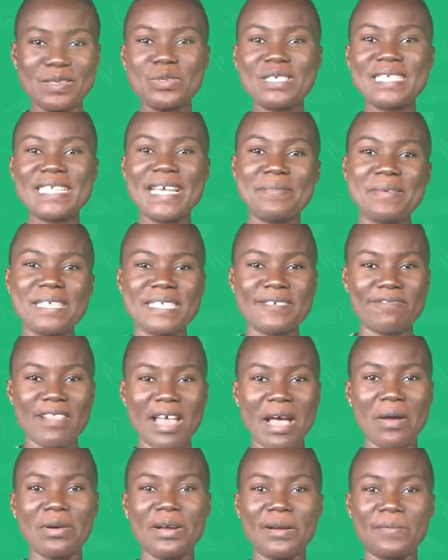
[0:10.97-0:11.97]
whose name is
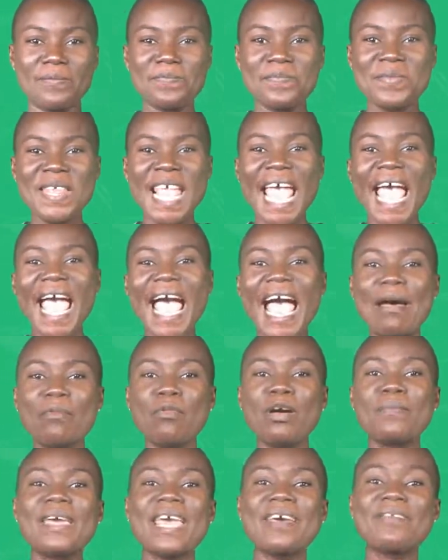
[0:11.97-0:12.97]
Flower. Her
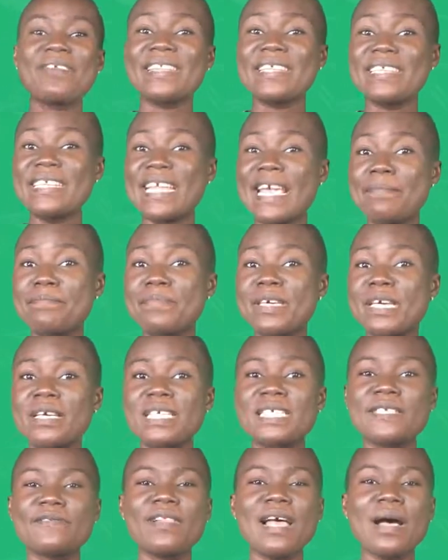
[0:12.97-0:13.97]
mom gave her the name
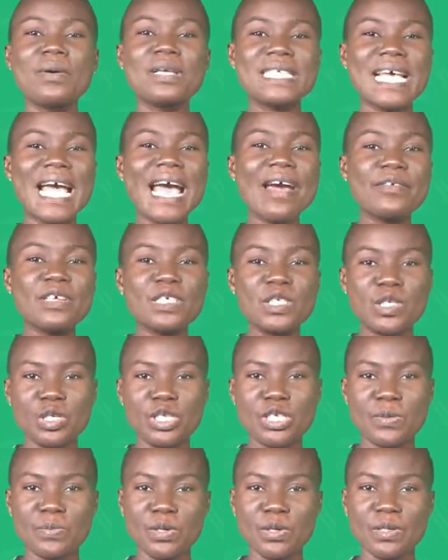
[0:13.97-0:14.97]
because flowers aren't
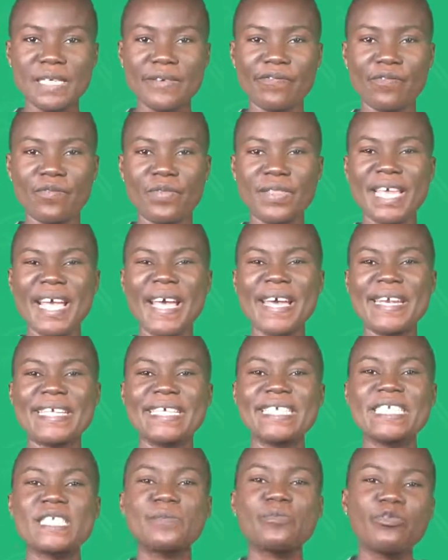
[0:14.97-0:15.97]
just beautiful, they are an
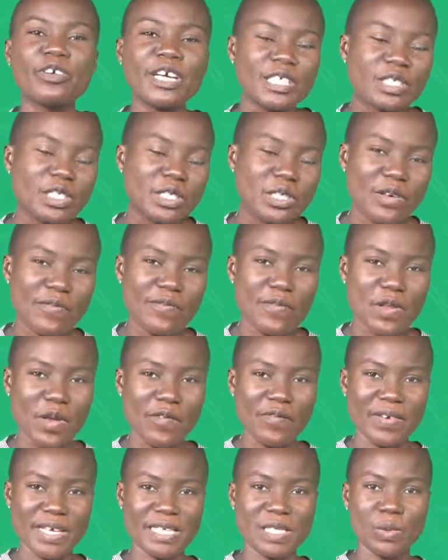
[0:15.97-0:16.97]
expression of
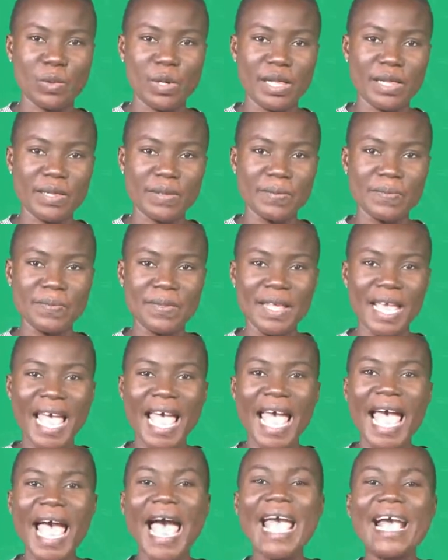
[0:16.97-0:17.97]
love as well.
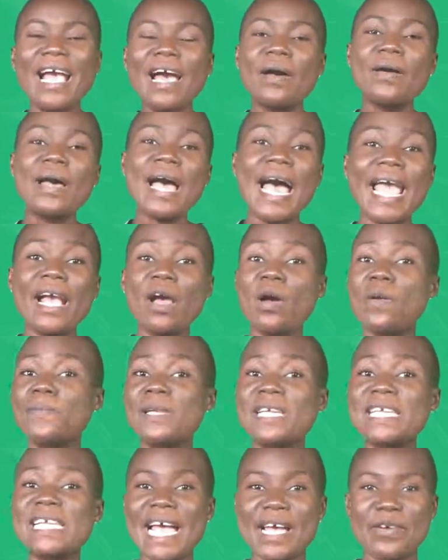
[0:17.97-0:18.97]
I, I
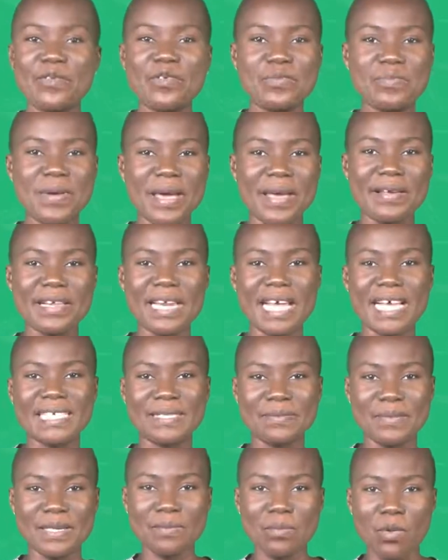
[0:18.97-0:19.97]
completely agree with my
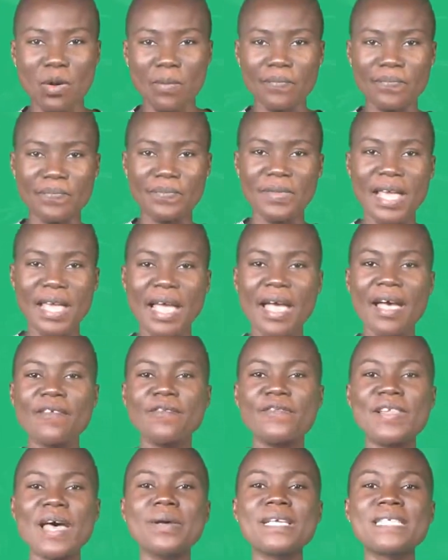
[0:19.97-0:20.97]
classmate's mom.
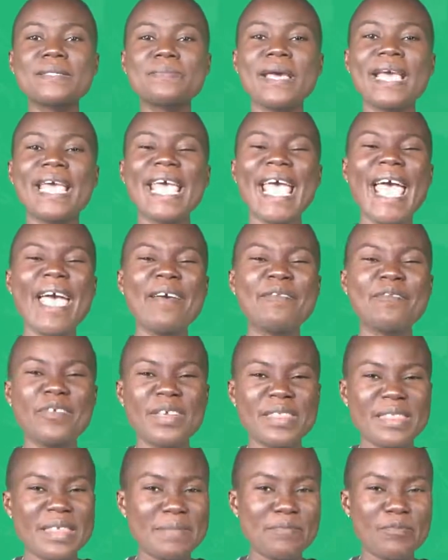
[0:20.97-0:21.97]
Flowers make
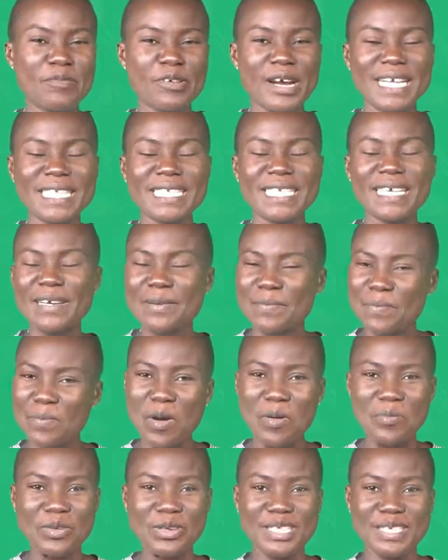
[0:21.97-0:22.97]
everything brighter and
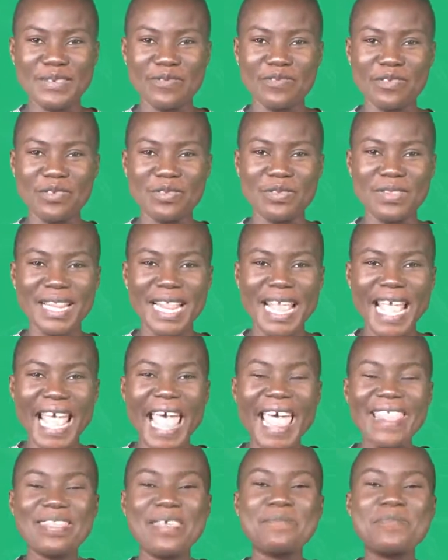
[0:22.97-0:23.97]
more beautiful.
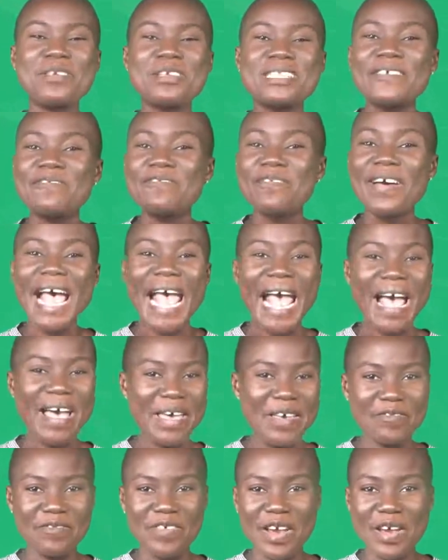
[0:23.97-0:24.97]
They beautify
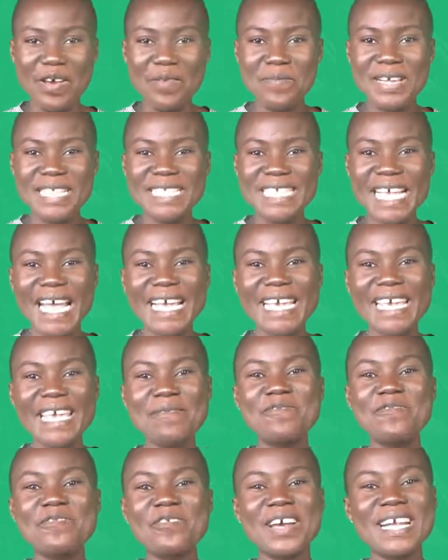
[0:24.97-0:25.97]
our environment and
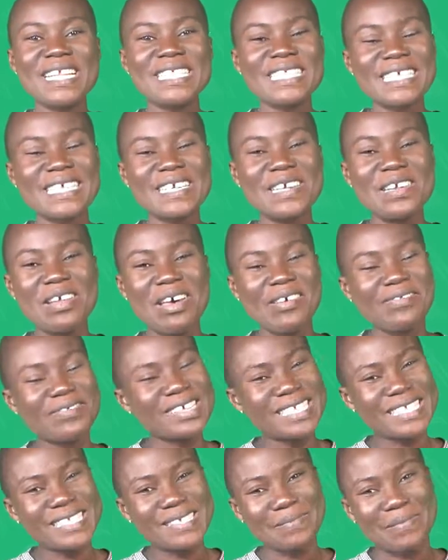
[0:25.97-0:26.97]
keep friends and
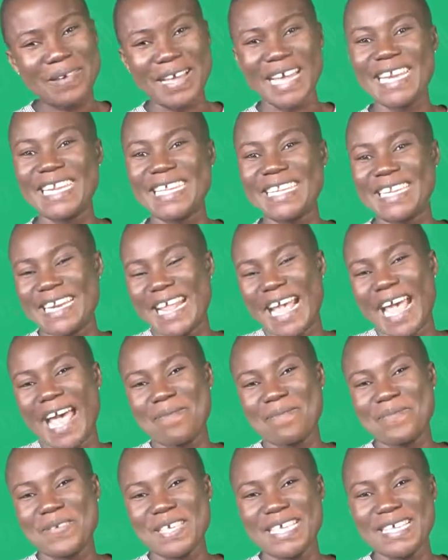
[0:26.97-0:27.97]
lovers smiling and
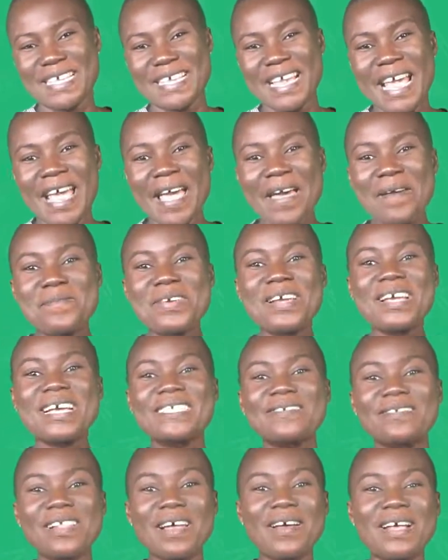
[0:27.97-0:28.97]
happy.
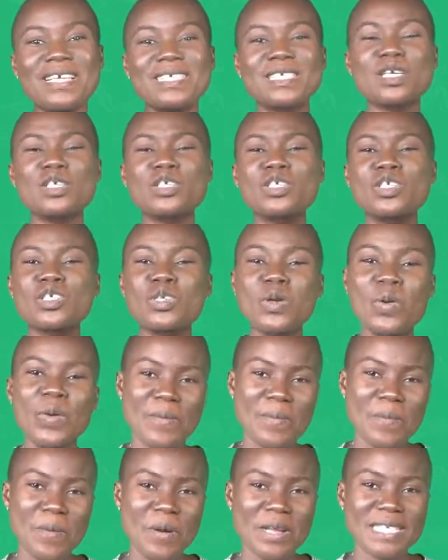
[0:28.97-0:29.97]
Because flowers are so
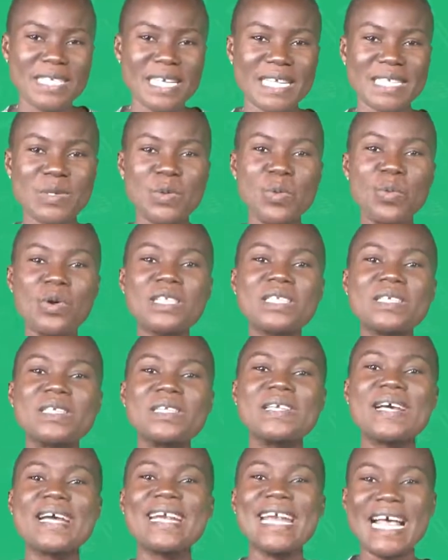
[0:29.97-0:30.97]
important, we want to
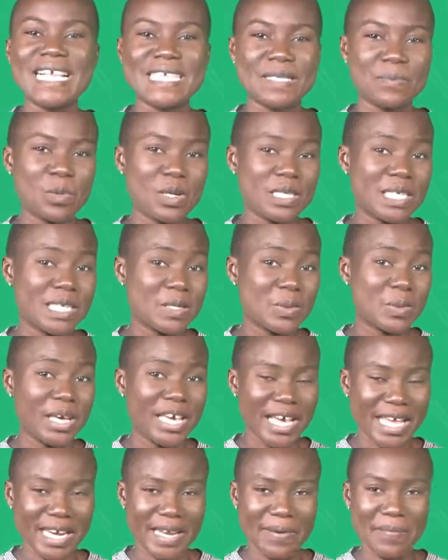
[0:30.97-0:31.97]
learn as much as we
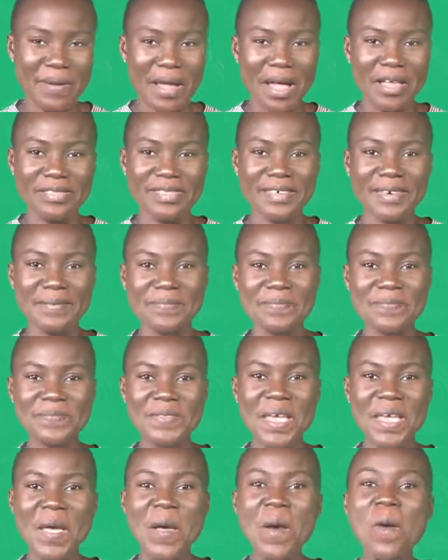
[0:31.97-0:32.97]
can about them.
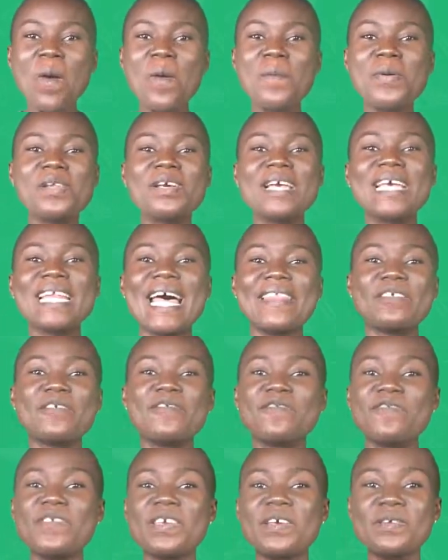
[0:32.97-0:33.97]
We'll be looking at the
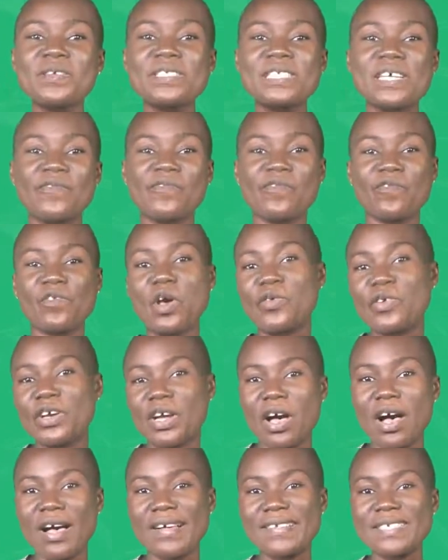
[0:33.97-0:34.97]
field of
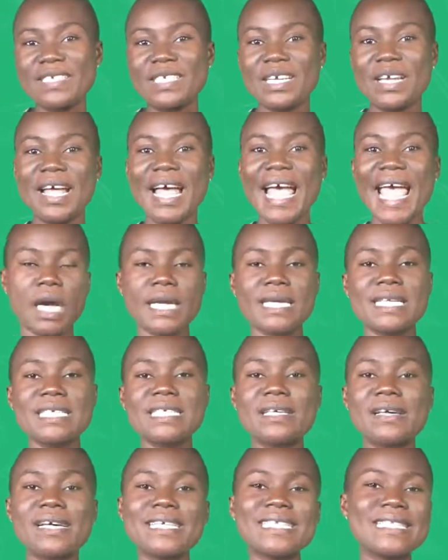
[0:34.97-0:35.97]
floriculture and
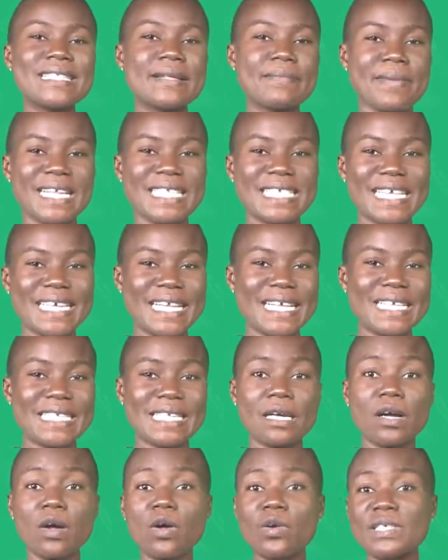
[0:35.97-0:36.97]
discussing the maintenance
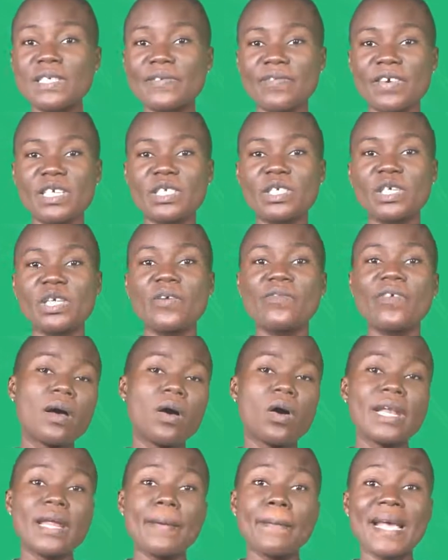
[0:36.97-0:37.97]
and cultivation of
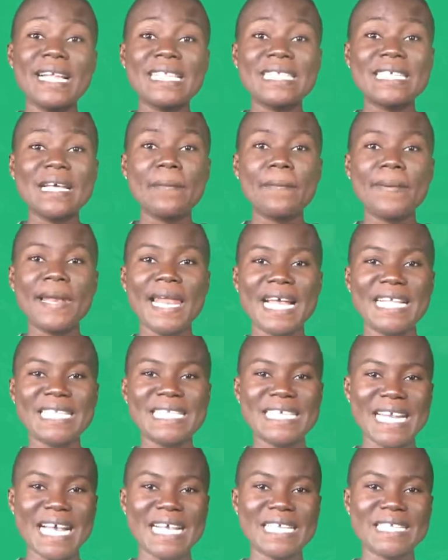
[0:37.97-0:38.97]
ornamental plants
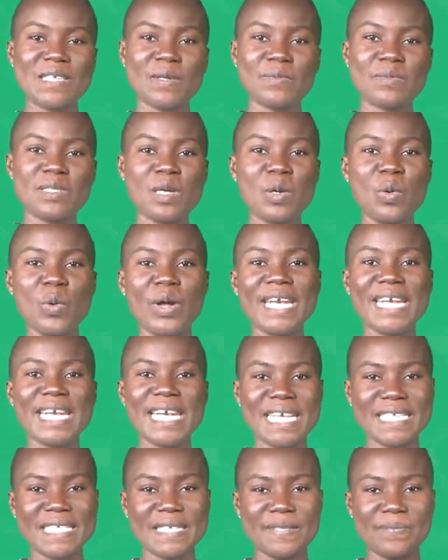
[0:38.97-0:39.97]
in our subsequent
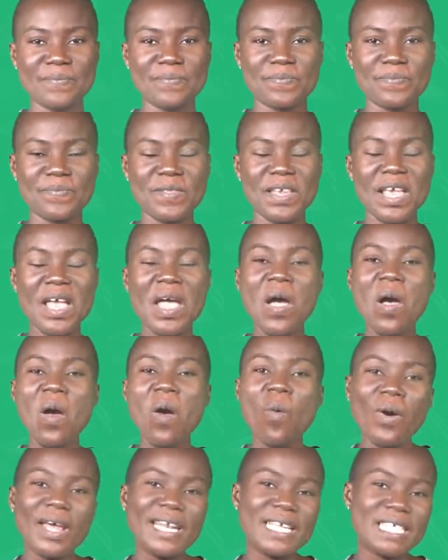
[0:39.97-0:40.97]
lesson.
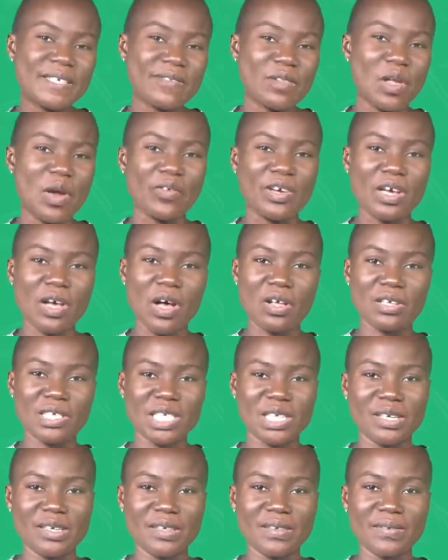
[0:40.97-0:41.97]
What is
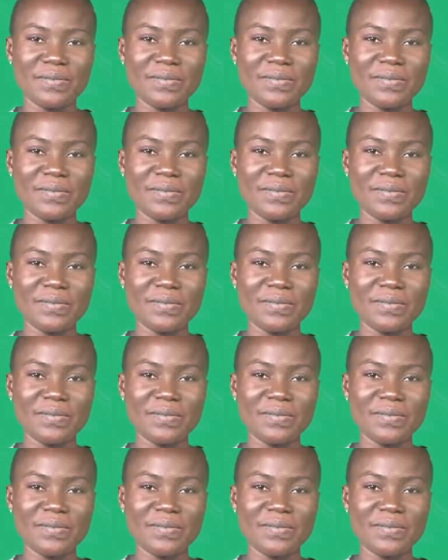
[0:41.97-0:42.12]
floriculture?